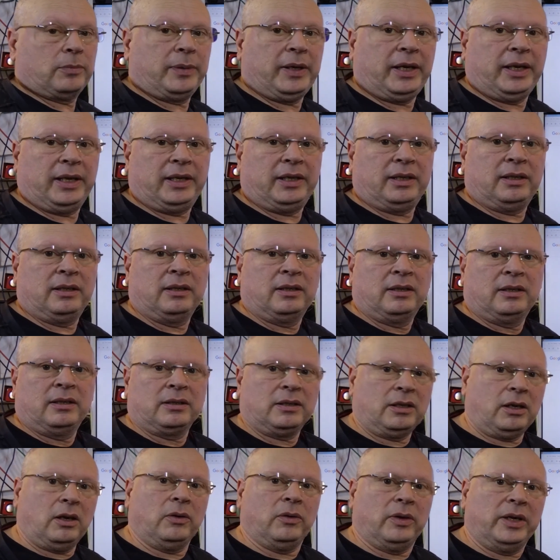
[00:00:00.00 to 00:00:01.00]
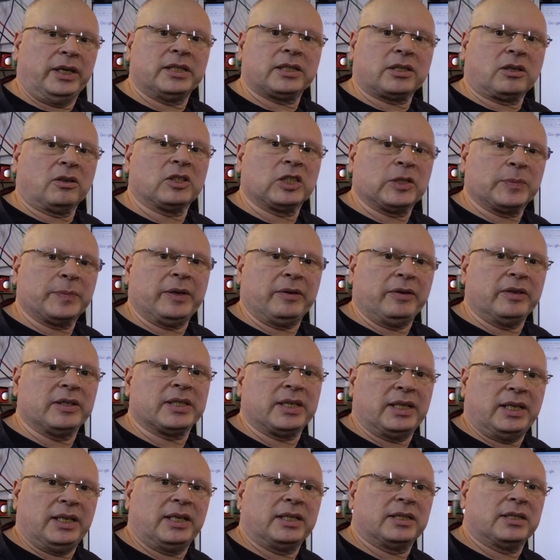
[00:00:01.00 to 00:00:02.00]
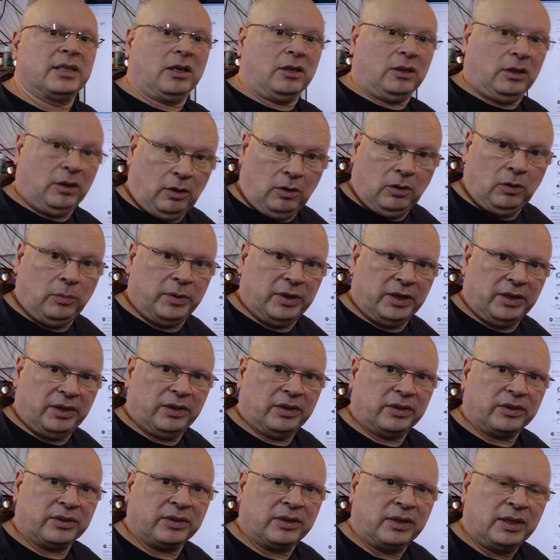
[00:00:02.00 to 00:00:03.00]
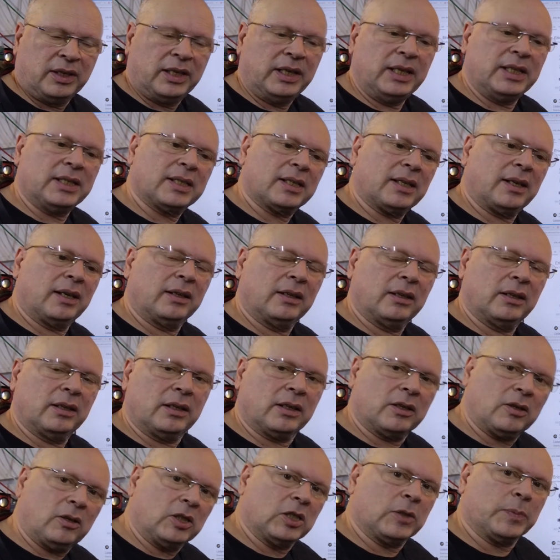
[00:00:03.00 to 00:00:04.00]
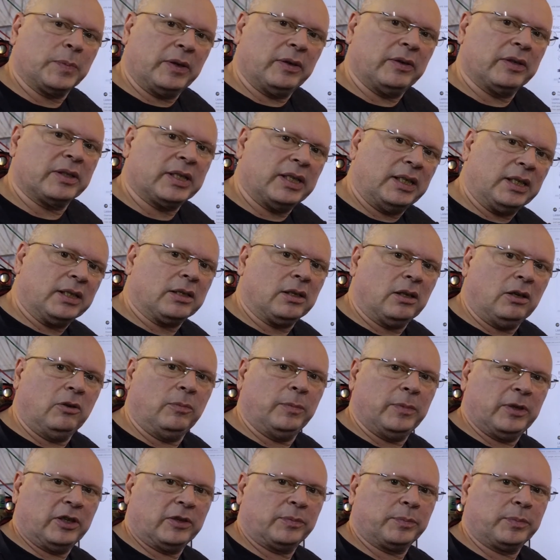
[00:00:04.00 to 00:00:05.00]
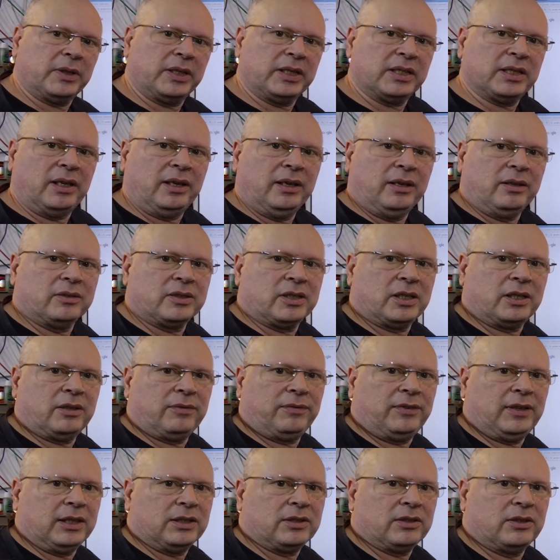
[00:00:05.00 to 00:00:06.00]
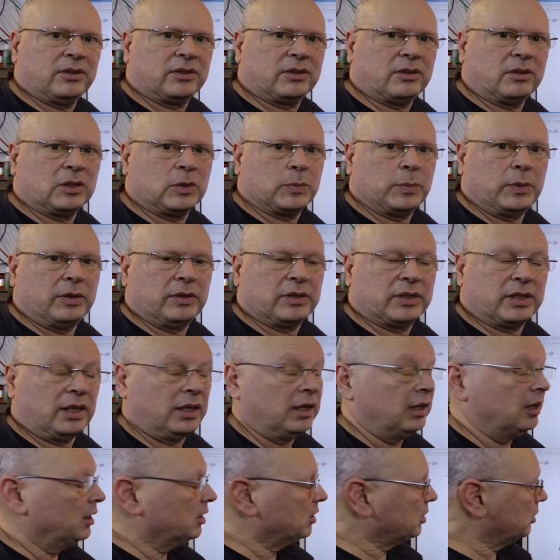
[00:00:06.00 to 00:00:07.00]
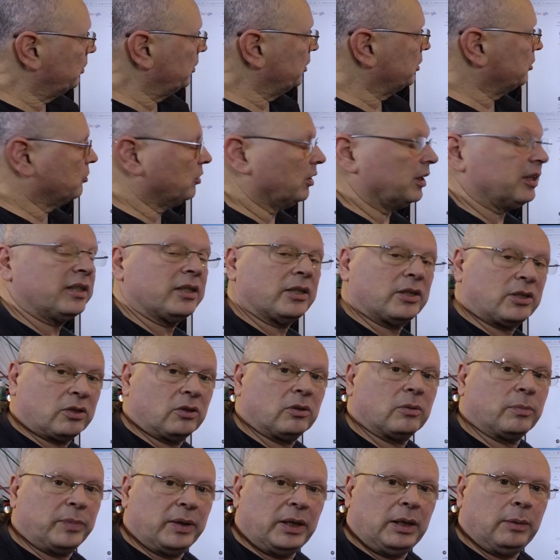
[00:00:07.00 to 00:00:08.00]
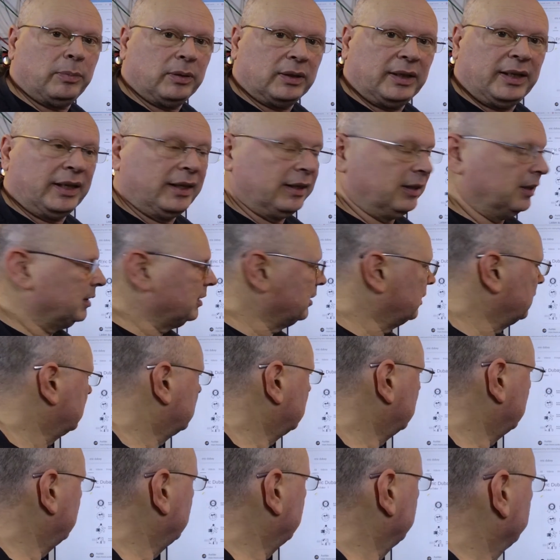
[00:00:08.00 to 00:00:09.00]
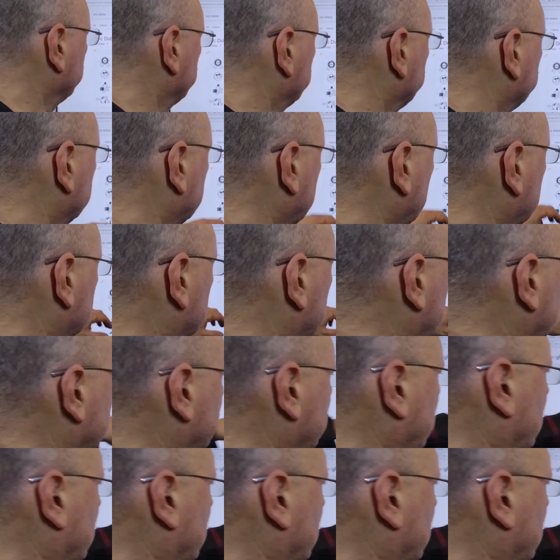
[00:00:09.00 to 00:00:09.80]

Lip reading: Dubay. No, his conspiracy is the globe Earth. He's saying that the conspiracy is globe Earth, but he titles it the Flat Earth Conspiracy. So he's trying to suck people in, isn't he? That's what a